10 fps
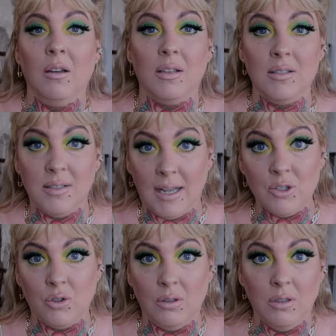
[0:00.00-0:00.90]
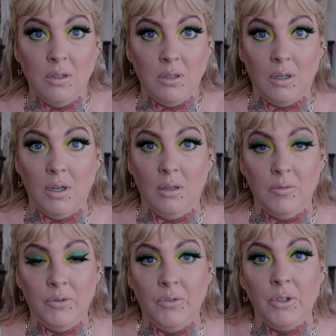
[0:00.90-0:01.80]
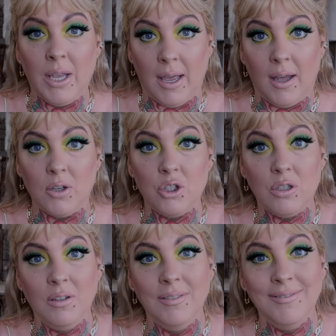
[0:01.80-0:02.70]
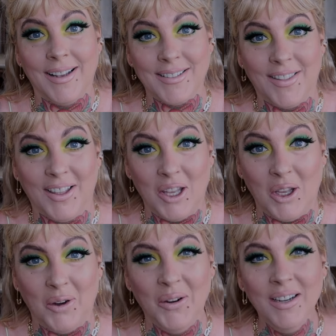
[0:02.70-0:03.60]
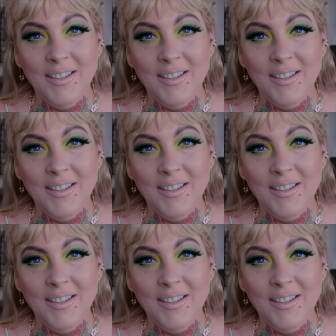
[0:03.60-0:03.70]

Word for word: a satchel of cash as a thank you